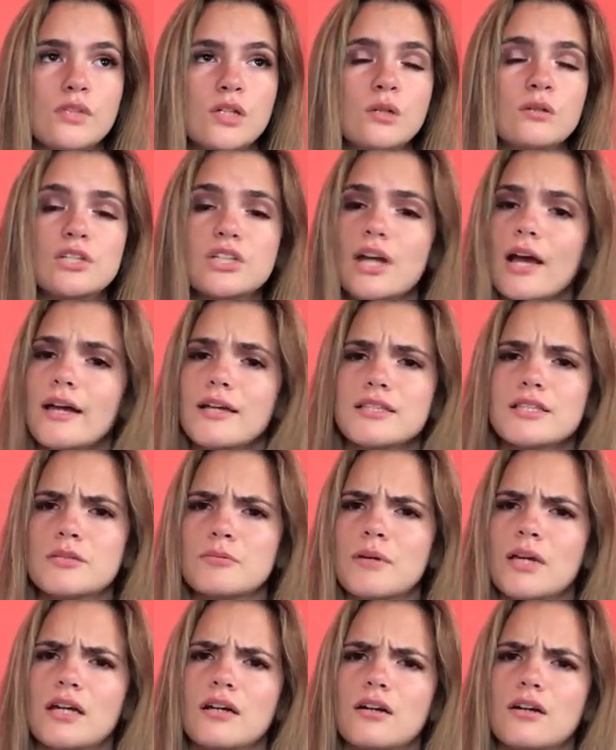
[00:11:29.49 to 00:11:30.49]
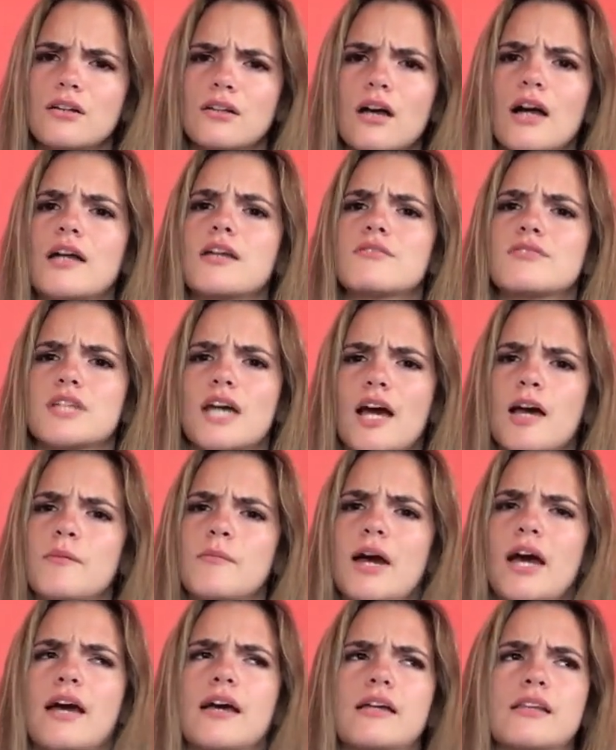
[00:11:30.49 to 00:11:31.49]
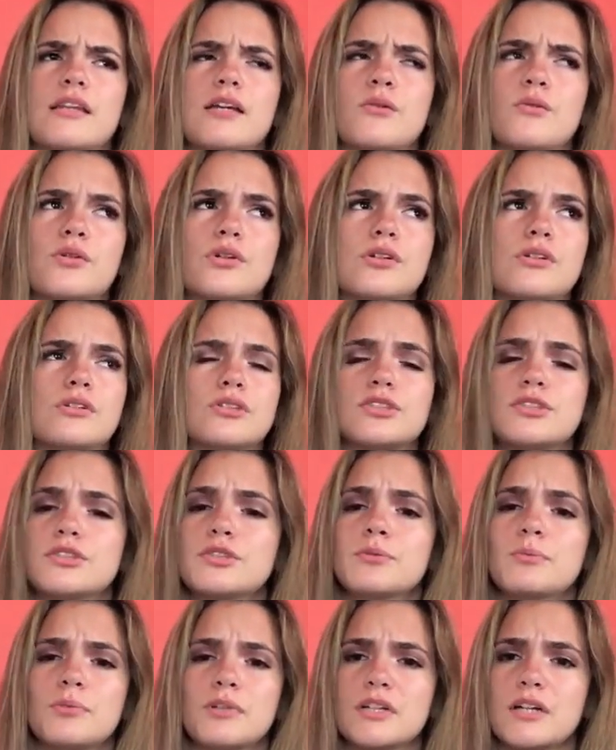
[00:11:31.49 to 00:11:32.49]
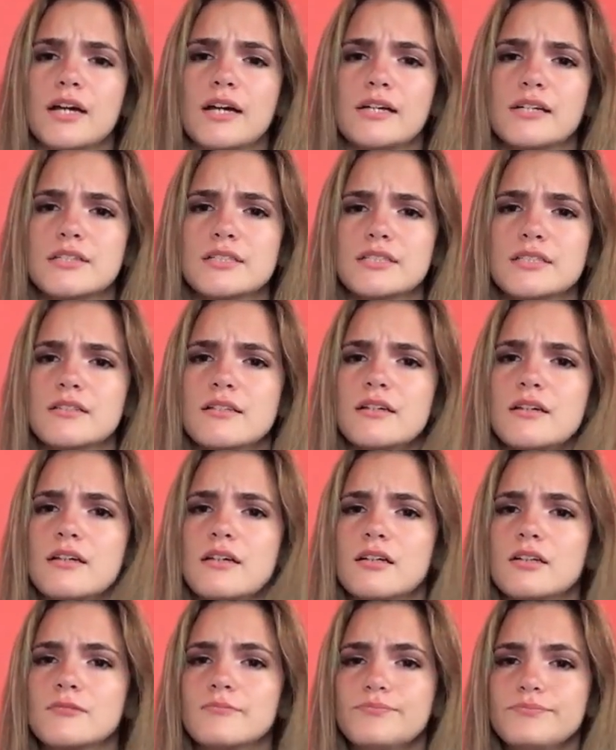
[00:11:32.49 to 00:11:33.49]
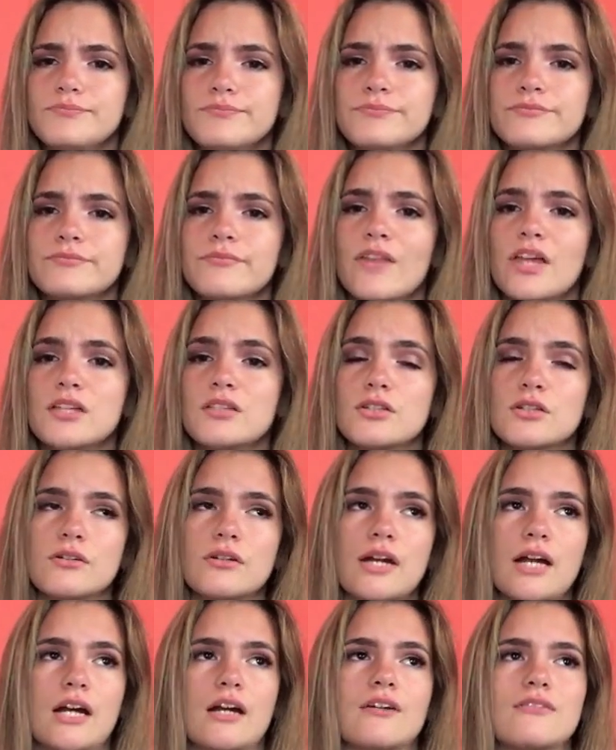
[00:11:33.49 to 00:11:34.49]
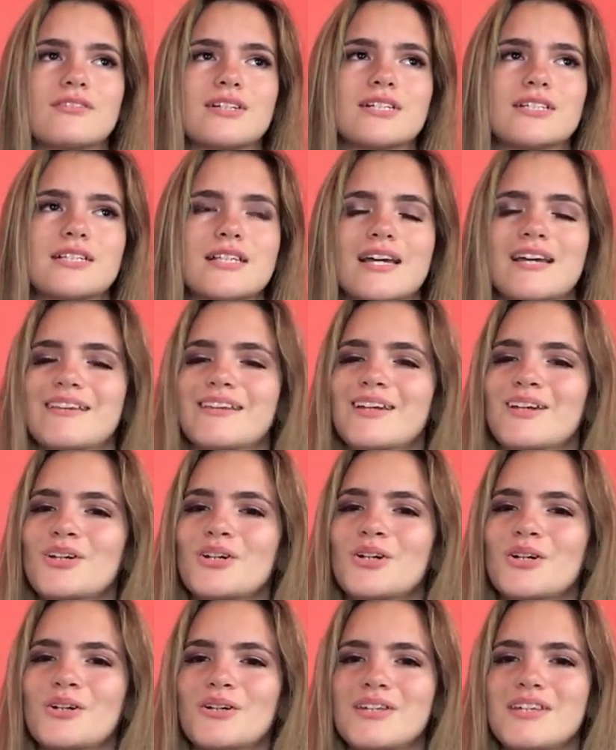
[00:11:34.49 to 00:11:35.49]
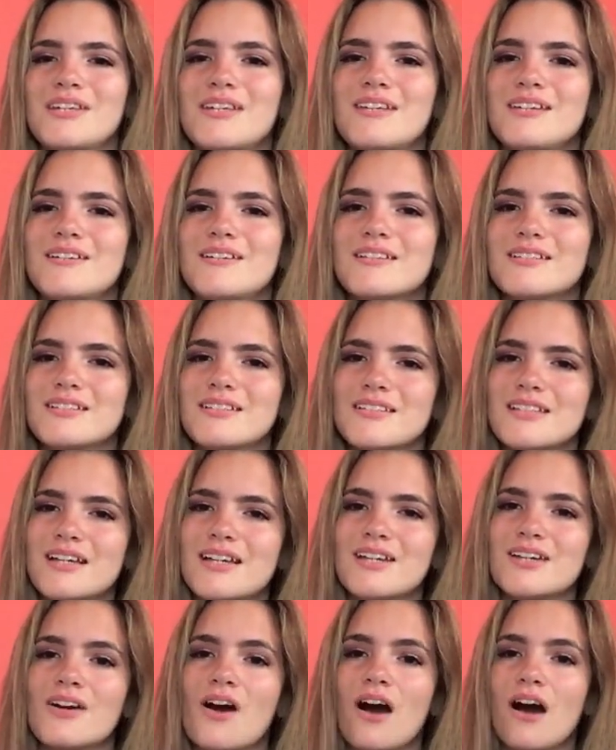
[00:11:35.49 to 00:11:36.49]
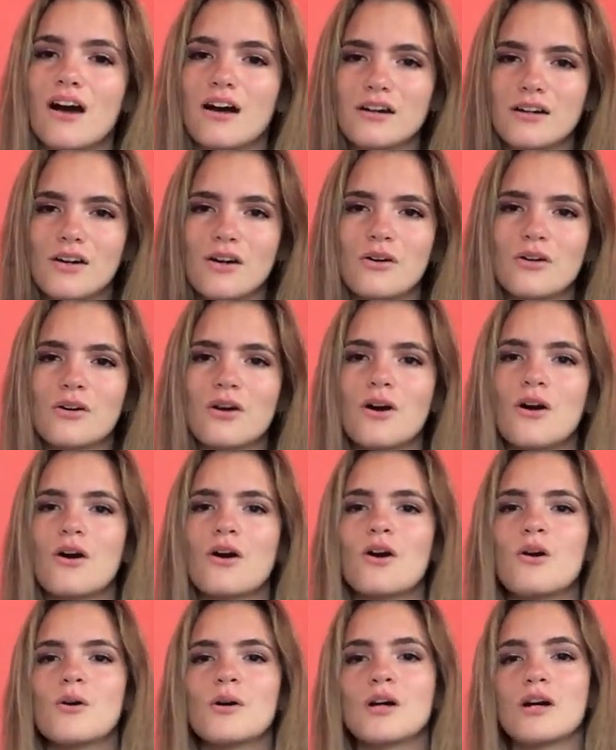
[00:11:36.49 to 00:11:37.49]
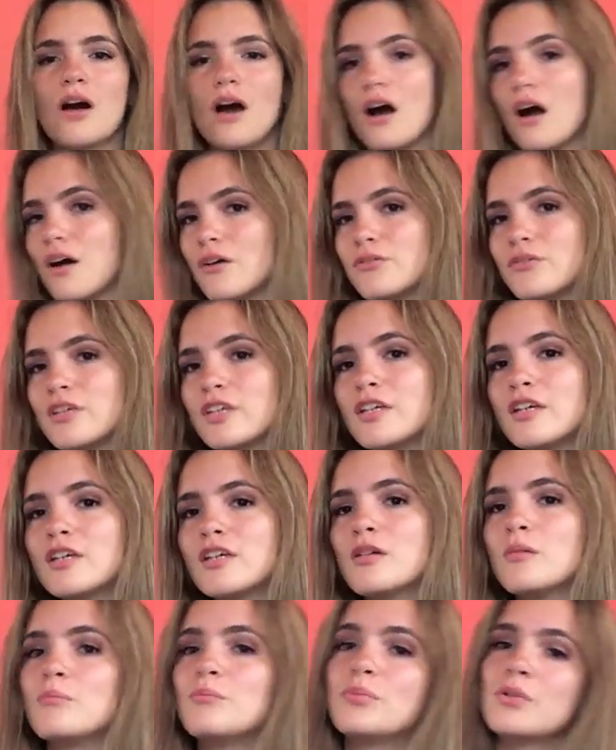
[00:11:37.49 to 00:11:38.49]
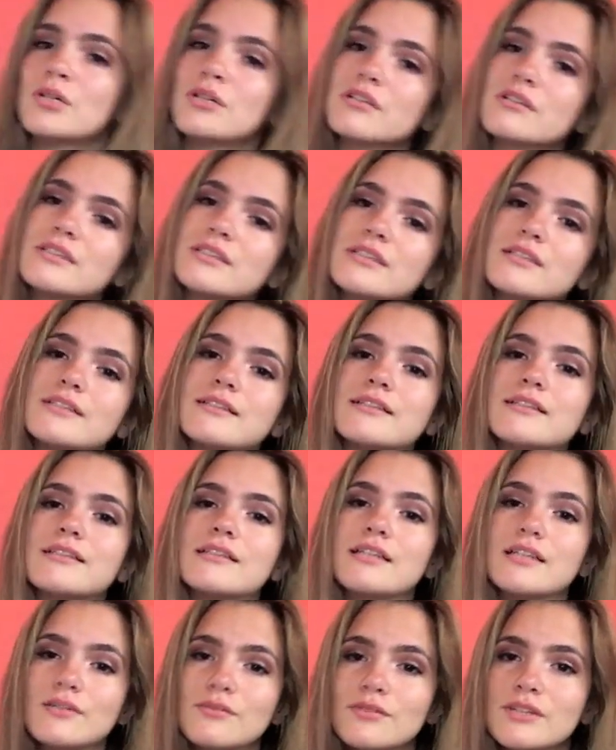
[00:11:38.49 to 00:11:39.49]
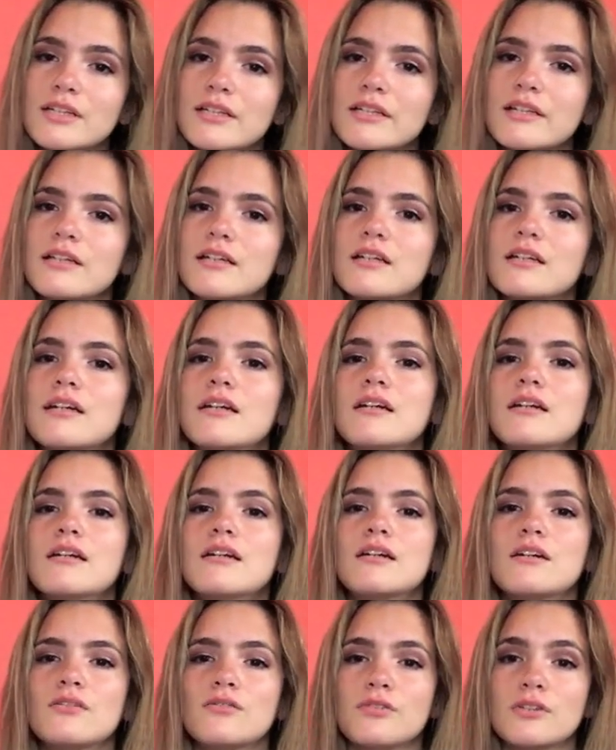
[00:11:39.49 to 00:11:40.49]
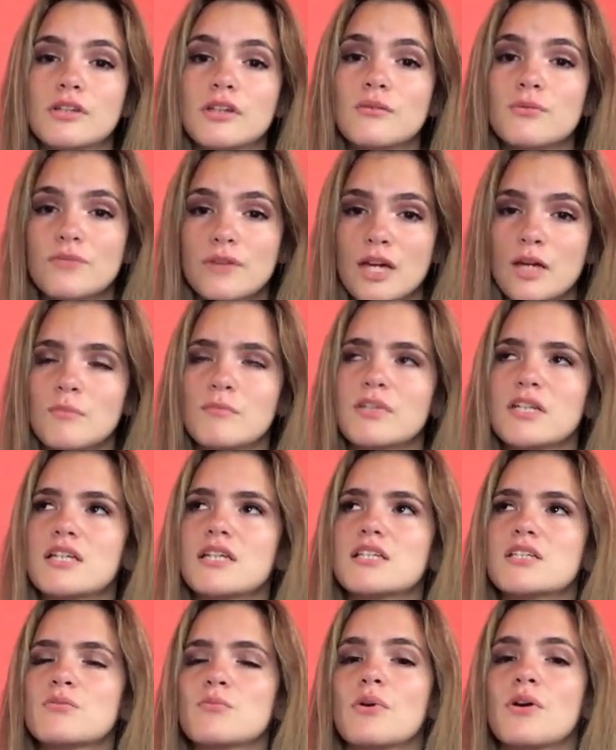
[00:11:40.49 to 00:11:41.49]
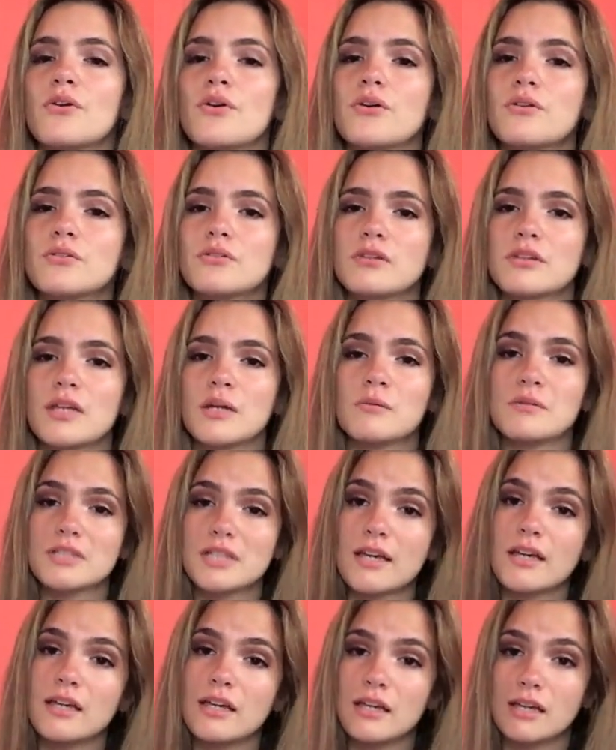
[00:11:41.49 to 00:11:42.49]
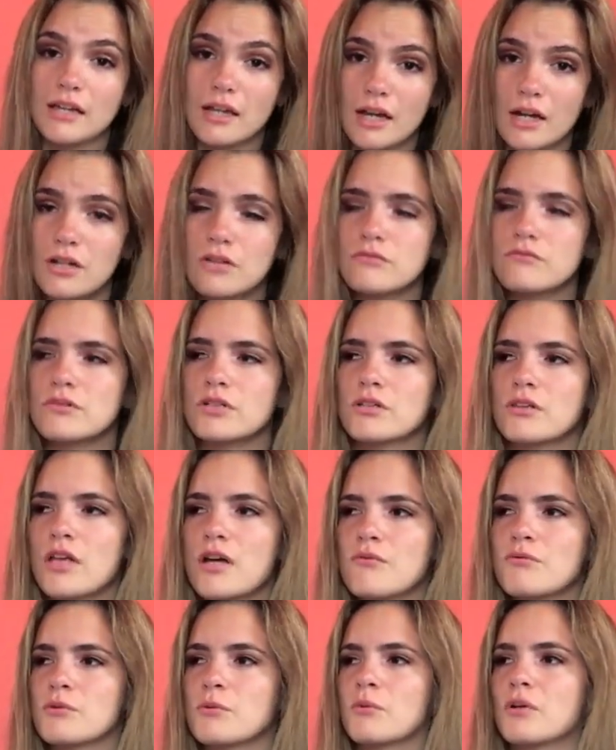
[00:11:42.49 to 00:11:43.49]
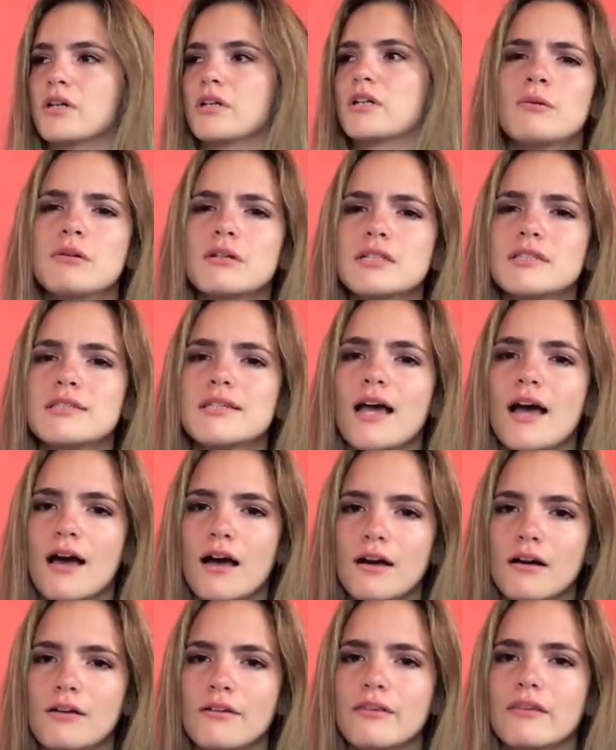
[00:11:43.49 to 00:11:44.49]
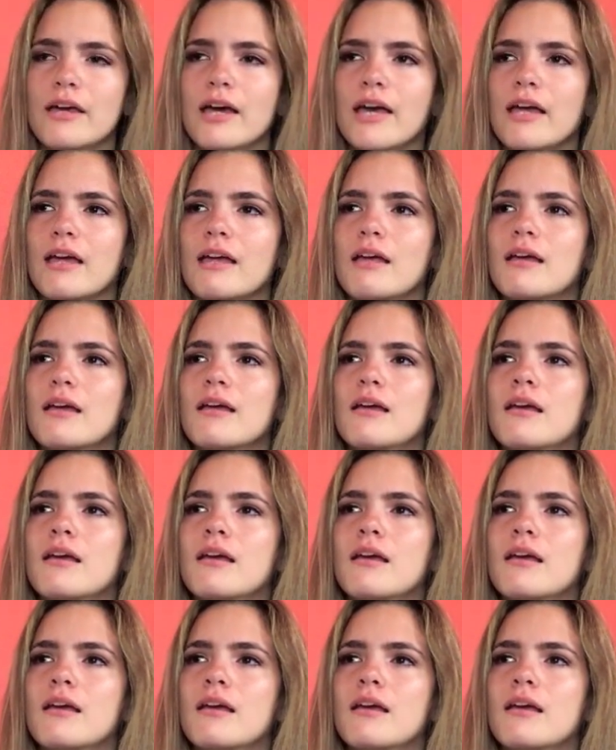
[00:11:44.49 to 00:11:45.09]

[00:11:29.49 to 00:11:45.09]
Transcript: which I had spent a lot of time at, and they were super nice. They took care of us. They had like cookies and like hot cocoa and coffee and books and TV for the family as well. They were taking care of your loved one. You could tell that